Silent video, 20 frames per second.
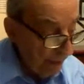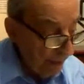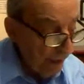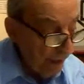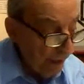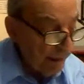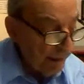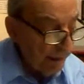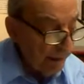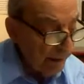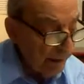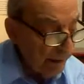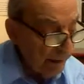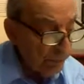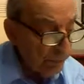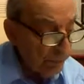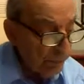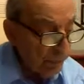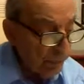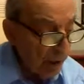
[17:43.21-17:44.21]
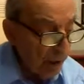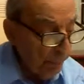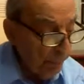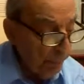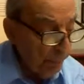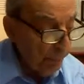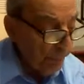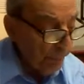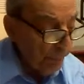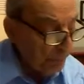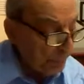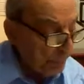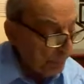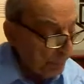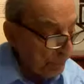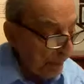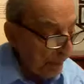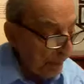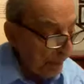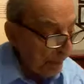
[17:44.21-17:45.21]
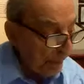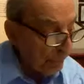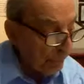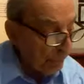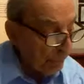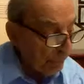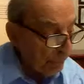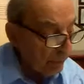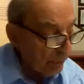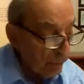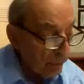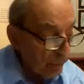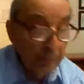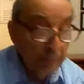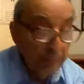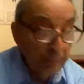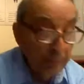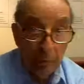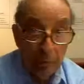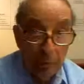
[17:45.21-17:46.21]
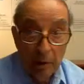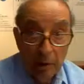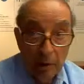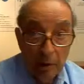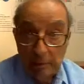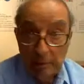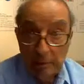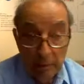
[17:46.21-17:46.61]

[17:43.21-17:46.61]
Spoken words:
It can tell us, for example, that a spike in the use of Lipitor